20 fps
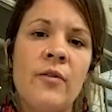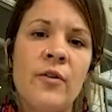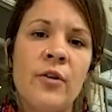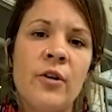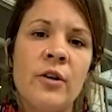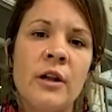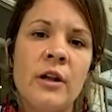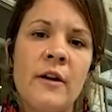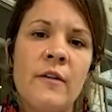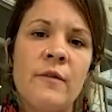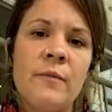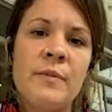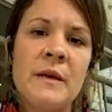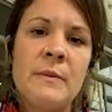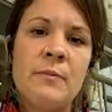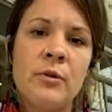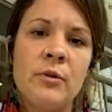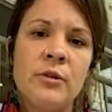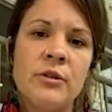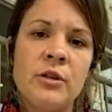for a lot of
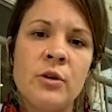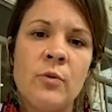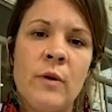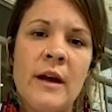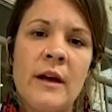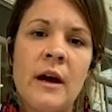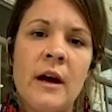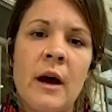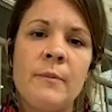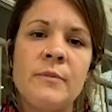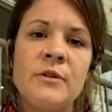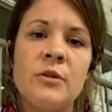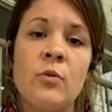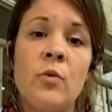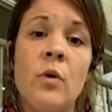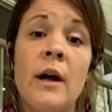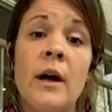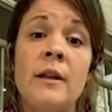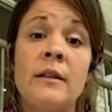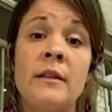people to wake up to
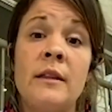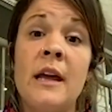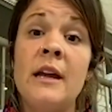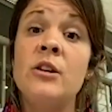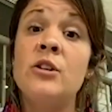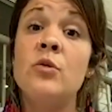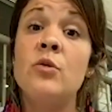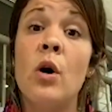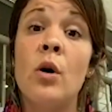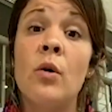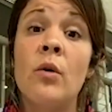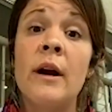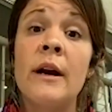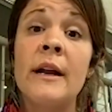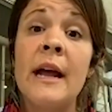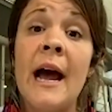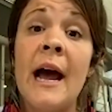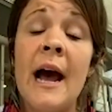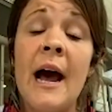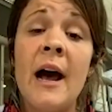what they do
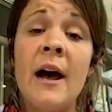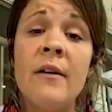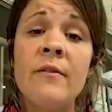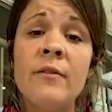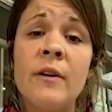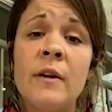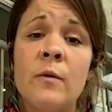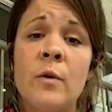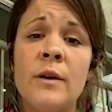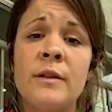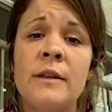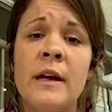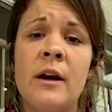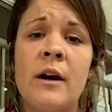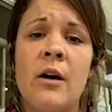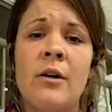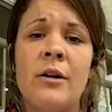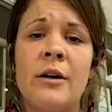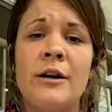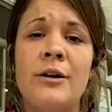already have and what they
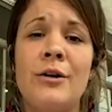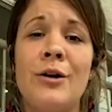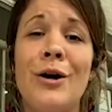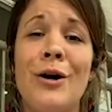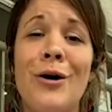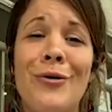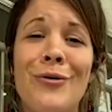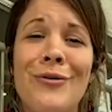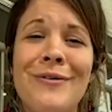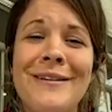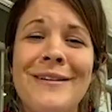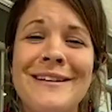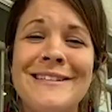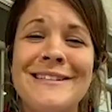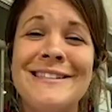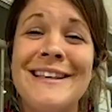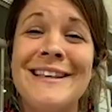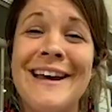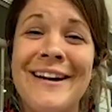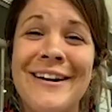already know
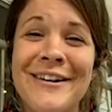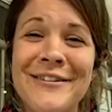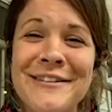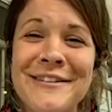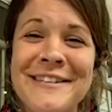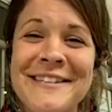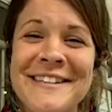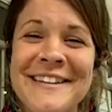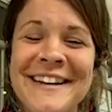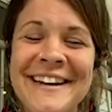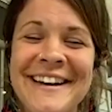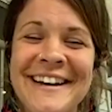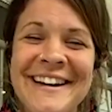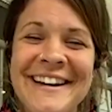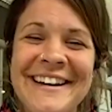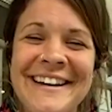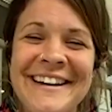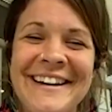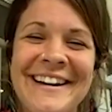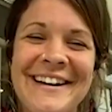is theirs.
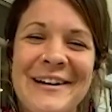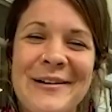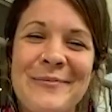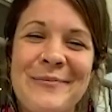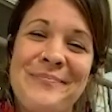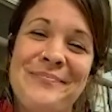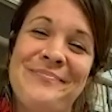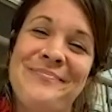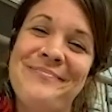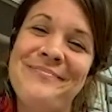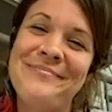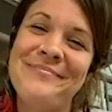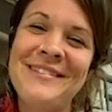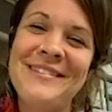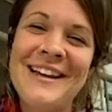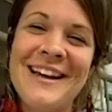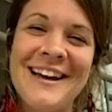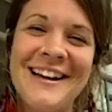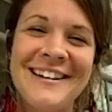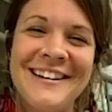I'm
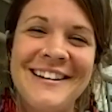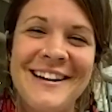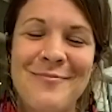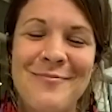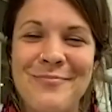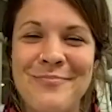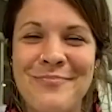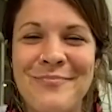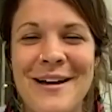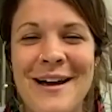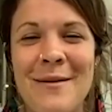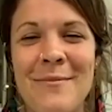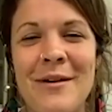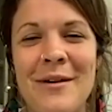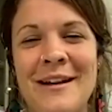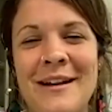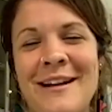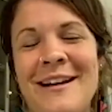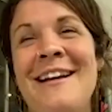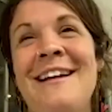
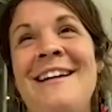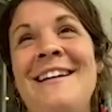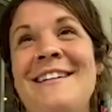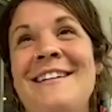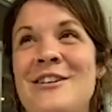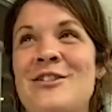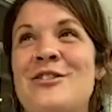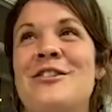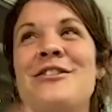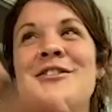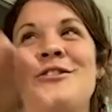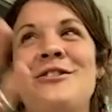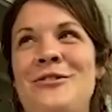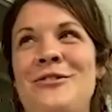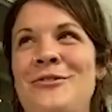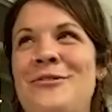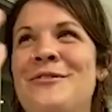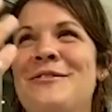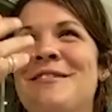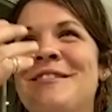in addition
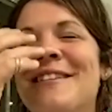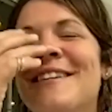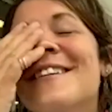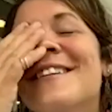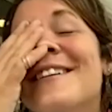to